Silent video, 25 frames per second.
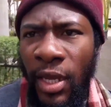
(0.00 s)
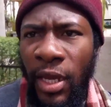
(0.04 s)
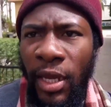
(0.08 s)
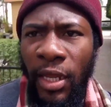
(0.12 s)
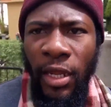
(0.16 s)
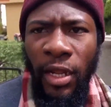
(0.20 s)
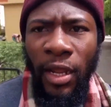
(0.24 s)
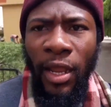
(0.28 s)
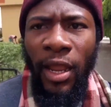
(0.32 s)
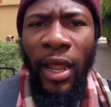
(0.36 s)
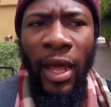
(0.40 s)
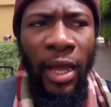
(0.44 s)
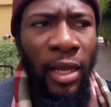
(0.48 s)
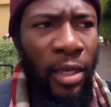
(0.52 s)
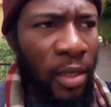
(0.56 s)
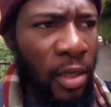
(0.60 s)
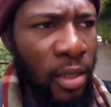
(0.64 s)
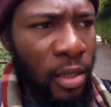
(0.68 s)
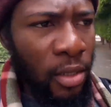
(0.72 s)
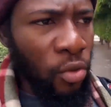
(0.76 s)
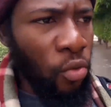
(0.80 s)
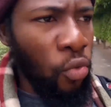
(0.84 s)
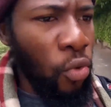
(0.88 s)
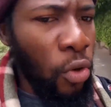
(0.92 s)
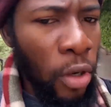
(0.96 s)
taking a
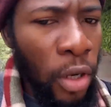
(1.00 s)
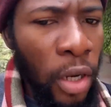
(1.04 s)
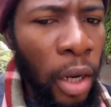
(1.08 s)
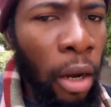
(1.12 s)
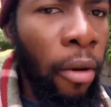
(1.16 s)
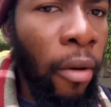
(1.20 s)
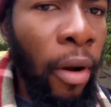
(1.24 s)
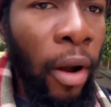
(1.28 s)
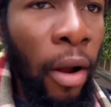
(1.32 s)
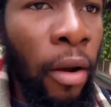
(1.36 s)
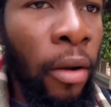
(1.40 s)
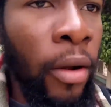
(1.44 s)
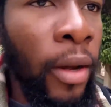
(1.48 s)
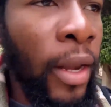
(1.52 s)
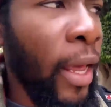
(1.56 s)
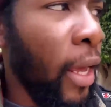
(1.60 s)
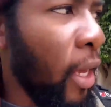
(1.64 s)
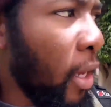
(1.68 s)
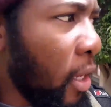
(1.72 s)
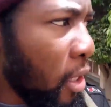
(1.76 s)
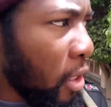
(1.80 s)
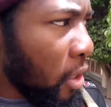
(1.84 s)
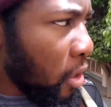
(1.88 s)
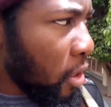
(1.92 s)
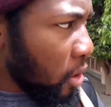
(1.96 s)
last walk around,
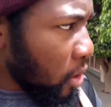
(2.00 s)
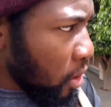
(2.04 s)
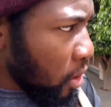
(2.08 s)
like